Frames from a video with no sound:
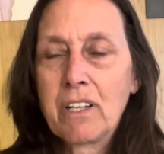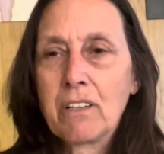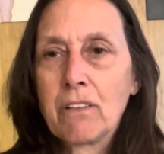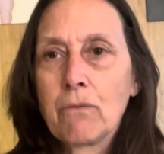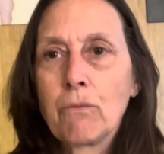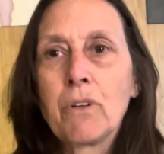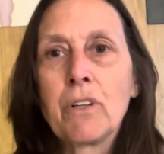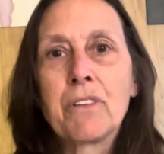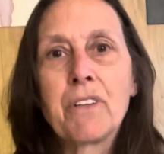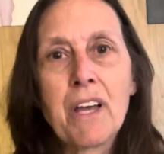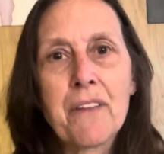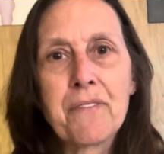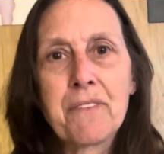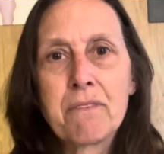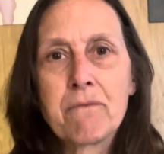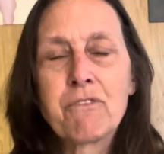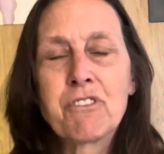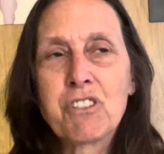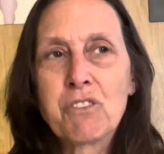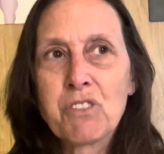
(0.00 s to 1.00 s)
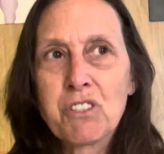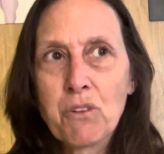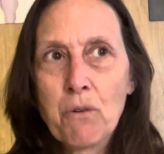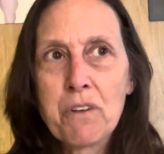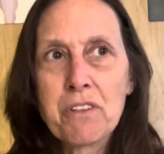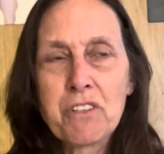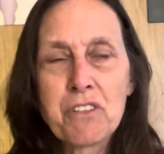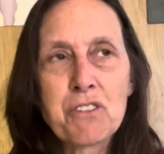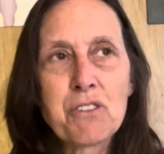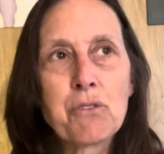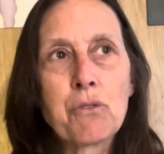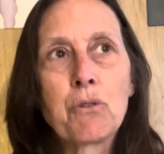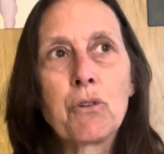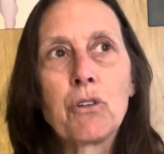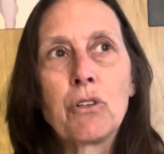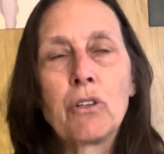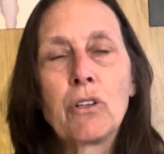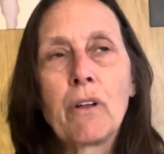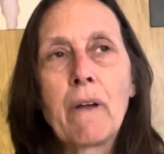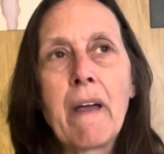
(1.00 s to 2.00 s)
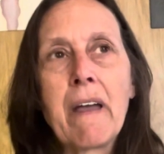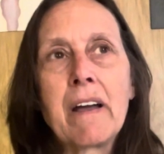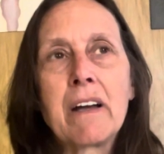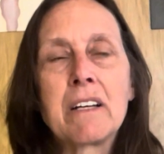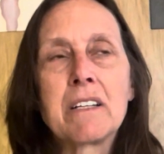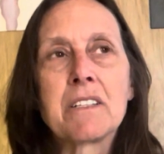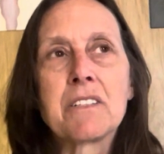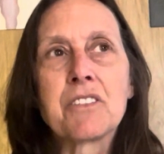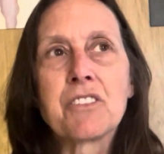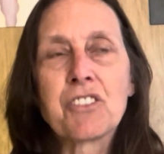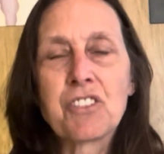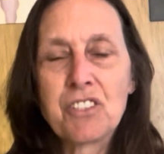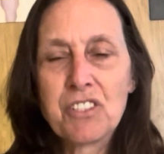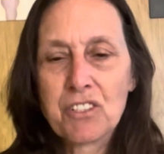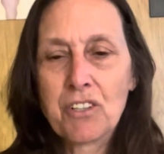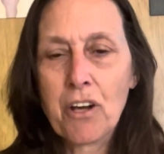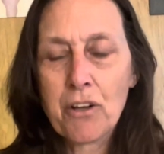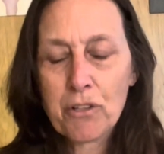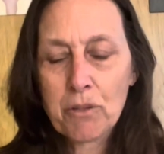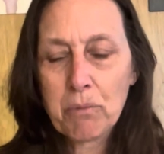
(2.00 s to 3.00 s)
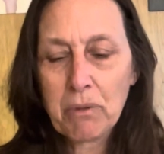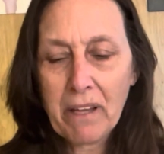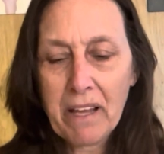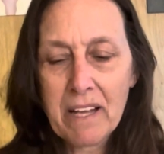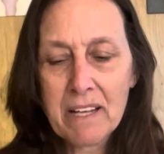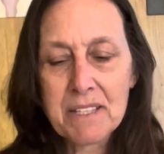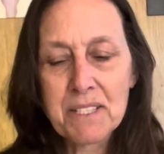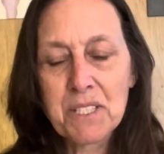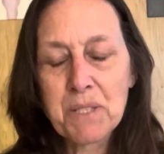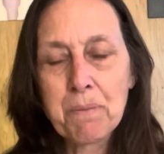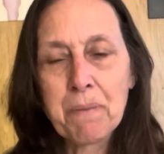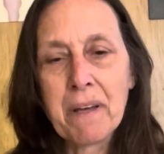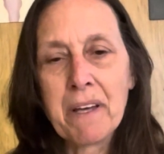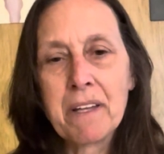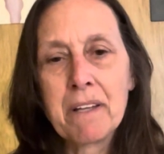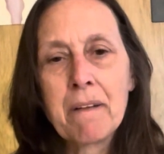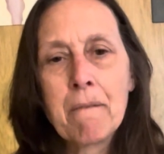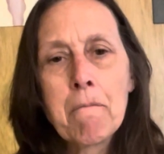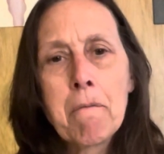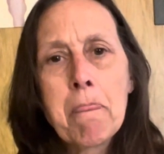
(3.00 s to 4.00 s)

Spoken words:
Well, not, she's going to school and she's got her plans, but